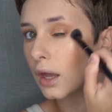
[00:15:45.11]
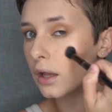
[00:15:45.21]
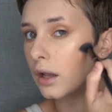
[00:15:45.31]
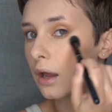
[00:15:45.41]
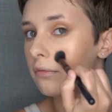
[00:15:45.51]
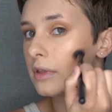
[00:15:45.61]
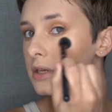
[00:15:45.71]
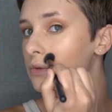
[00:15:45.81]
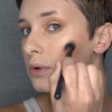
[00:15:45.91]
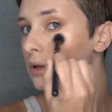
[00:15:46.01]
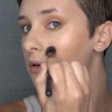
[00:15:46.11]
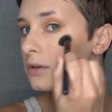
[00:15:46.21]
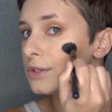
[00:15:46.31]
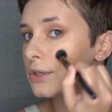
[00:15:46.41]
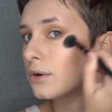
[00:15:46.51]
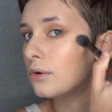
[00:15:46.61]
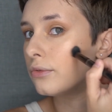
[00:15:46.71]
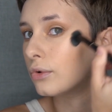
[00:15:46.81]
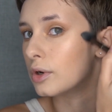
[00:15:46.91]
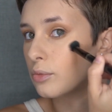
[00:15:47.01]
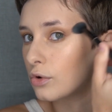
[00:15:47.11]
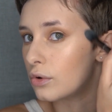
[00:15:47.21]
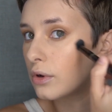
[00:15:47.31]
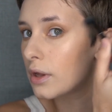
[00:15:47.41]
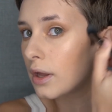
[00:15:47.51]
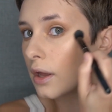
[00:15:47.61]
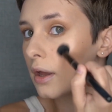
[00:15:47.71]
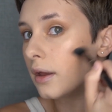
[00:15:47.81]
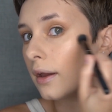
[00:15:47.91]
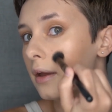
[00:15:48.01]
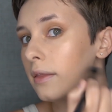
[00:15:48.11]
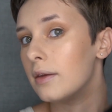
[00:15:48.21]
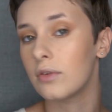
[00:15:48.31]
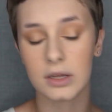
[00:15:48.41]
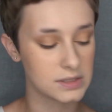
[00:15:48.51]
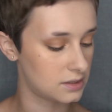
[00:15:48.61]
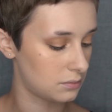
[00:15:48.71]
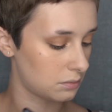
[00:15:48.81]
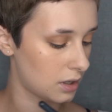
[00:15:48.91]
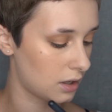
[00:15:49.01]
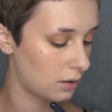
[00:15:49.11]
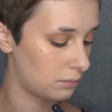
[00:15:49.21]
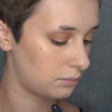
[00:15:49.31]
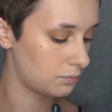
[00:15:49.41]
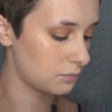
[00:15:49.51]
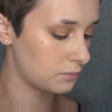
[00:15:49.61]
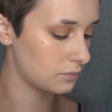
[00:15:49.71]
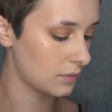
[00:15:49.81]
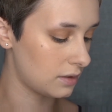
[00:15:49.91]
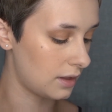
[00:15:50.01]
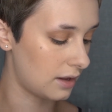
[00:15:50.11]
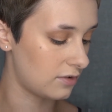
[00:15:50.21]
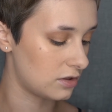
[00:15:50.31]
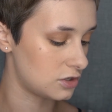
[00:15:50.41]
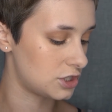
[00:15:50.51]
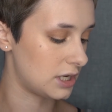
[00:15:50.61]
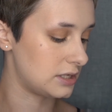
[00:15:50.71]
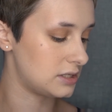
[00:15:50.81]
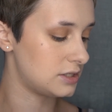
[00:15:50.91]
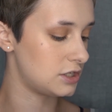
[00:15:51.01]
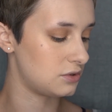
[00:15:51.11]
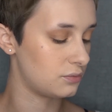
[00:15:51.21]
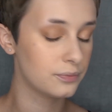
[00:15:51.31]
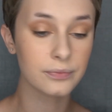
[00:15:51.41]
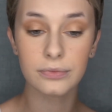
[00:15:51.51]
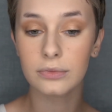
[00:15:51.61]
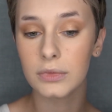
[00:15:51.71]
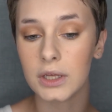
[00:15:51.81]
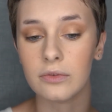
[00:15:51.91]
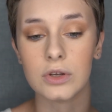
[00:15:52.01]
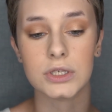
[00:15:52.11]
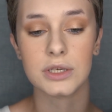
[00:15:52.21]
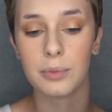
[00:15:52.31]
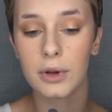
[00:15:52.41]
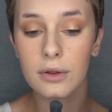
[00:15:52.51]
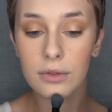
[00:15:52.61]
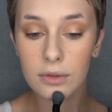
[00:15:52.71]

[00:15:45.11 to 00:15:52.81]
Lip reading: Love this one. So affordable. And they've got some, they have other shades too, if you're deeper.